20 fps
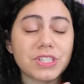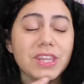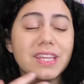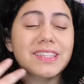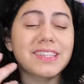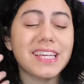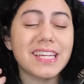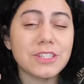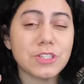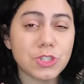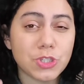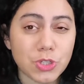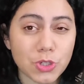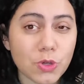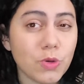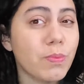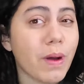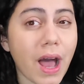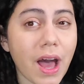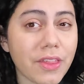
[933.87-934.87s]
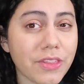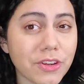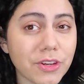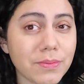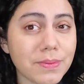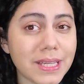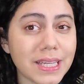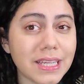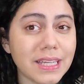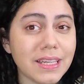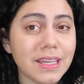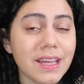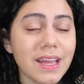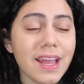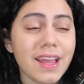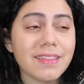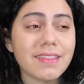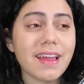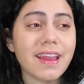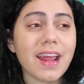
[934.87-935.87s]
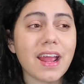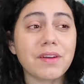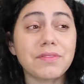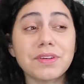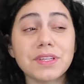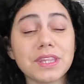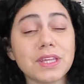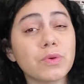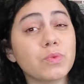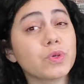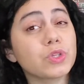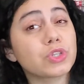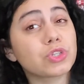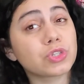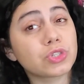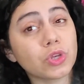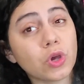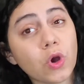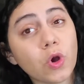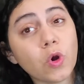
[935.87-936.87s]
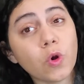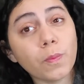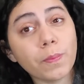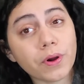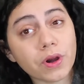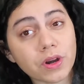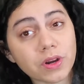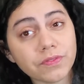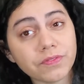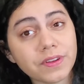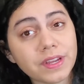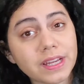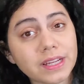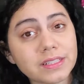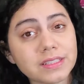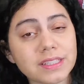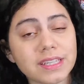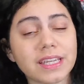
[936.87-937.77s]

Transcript: Like they do bother me that everything was so perfect.